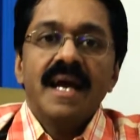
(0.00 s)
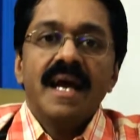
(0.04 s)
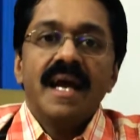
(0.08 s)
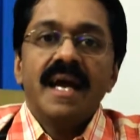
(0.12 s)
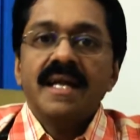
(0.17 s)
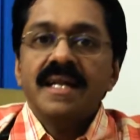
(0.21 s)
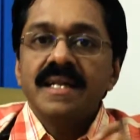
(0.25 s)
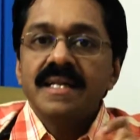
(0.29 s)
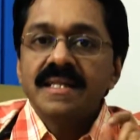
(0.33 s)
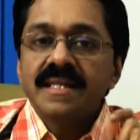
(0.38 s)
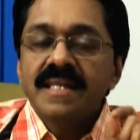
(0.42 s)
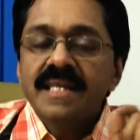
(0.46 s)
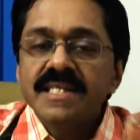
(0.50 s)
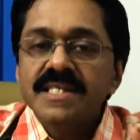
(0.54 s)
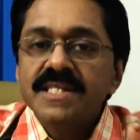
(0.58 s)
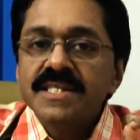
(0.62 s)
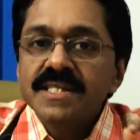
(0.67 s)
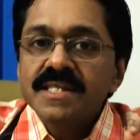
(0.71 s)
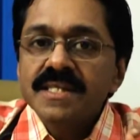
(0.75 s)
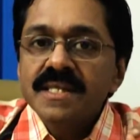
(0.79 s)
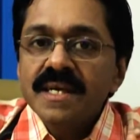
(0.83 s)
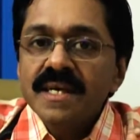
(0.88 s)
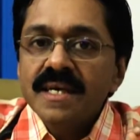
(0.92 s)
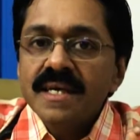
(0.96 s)
And
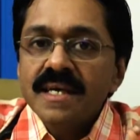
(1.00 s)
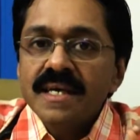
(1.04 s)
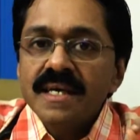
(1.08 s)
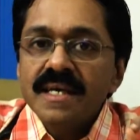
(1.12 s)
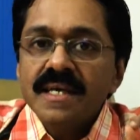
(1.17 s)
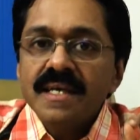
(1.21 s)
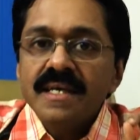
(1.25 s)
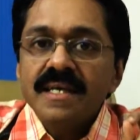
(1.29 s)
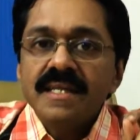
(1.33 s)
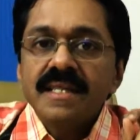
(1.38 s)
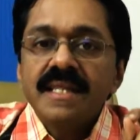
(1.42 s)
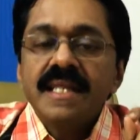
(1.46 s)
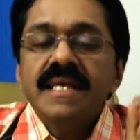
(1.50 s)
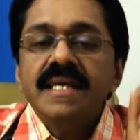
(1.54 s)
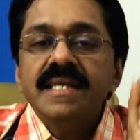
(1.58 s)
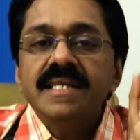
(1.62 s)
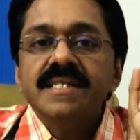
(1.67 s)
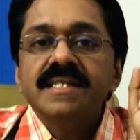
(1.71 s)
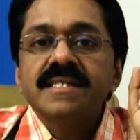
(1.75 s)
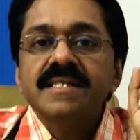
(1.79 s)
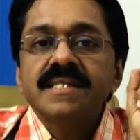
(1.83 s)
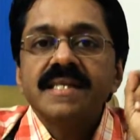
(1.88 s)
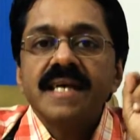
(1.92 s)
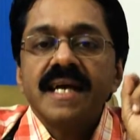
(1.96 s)

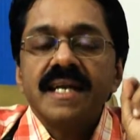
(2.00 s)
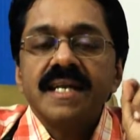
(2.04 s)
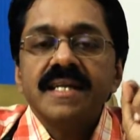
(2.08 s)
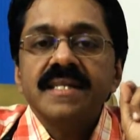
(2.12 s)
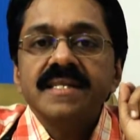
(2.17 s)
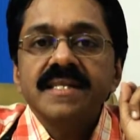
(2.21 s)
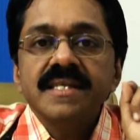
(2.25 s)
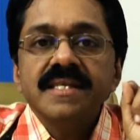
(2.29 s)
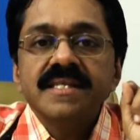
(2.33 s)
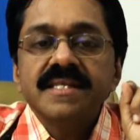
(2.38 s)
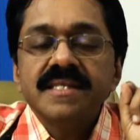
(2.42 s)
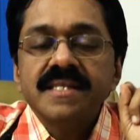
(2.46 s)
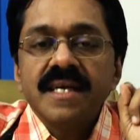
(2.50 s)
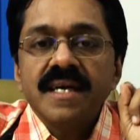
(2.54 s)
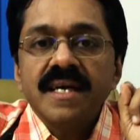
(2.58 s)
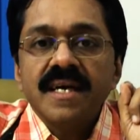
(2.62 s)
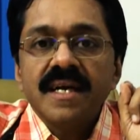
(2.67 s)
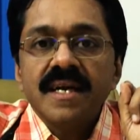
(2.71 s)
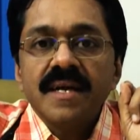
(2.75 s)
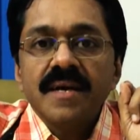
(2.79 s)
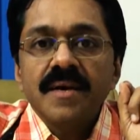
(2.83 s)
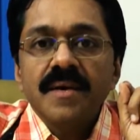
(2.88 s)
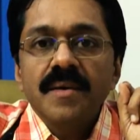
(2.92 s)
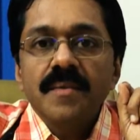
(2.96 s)
these challenges
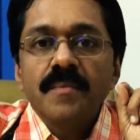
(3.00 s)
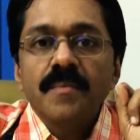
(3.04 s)
are